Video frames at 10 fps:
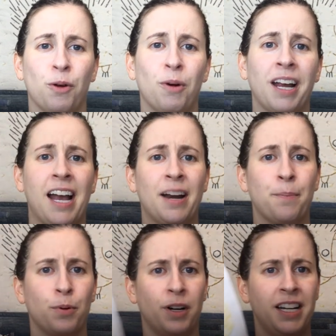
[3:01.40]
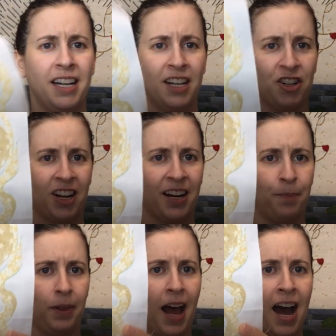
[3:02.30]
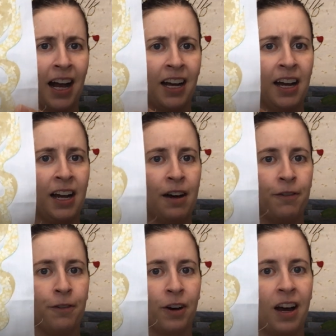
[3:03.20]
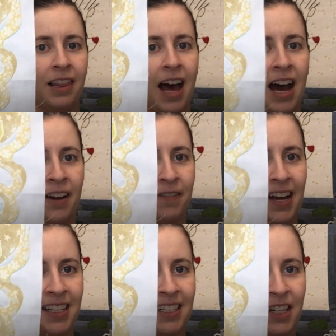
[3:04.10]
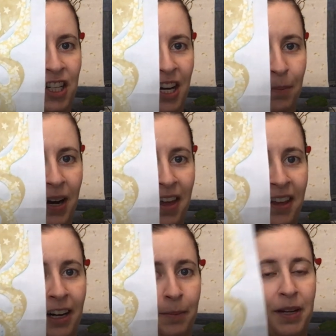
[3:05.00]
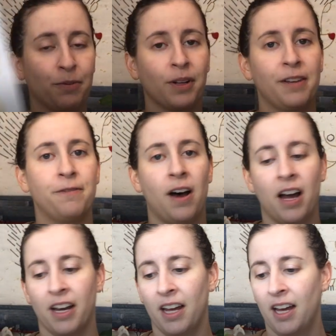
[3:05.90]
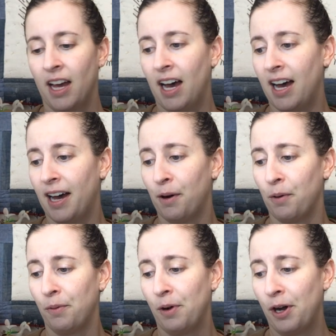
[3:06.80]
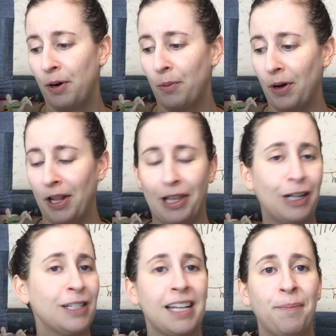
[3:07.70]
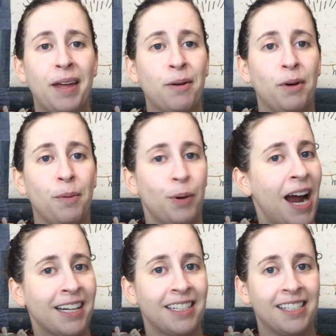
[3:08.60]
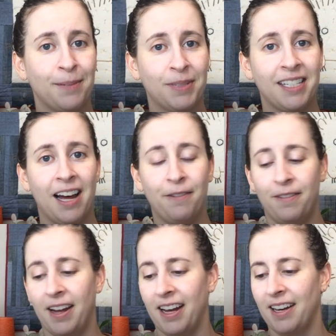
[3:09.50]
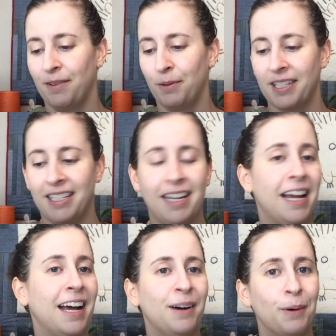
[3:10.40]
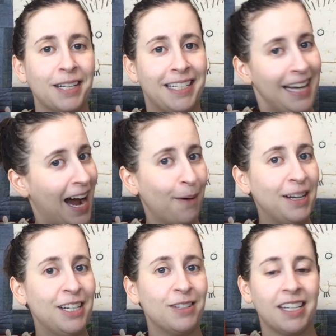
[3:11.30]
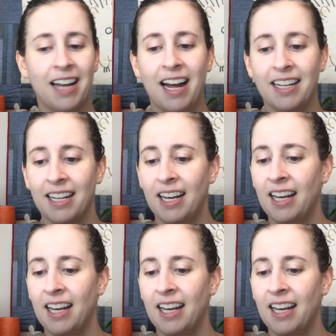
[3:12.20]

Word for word: we're working on a pretty intricate block for a lot of that stitching, but I think it'll be really fun. Uh, we'll learn something, we'll practice some stuff, and we'll see we'll see how we do tonight.